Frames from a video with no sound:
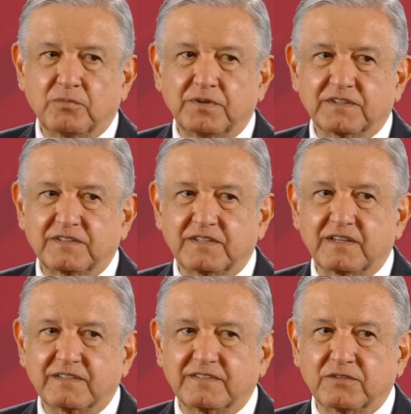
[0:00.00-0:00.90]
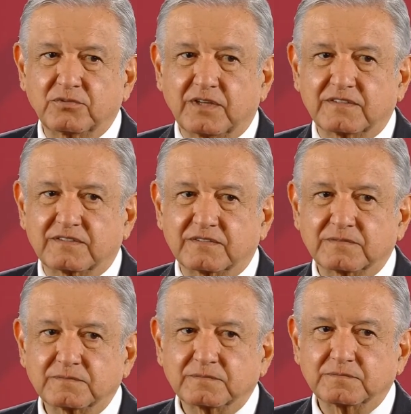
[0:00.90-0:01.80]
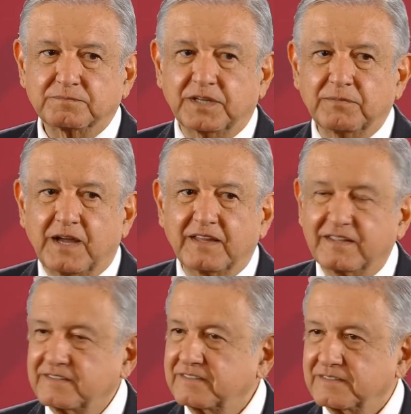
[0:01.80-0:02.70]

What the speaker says: de convertir las deudas privadas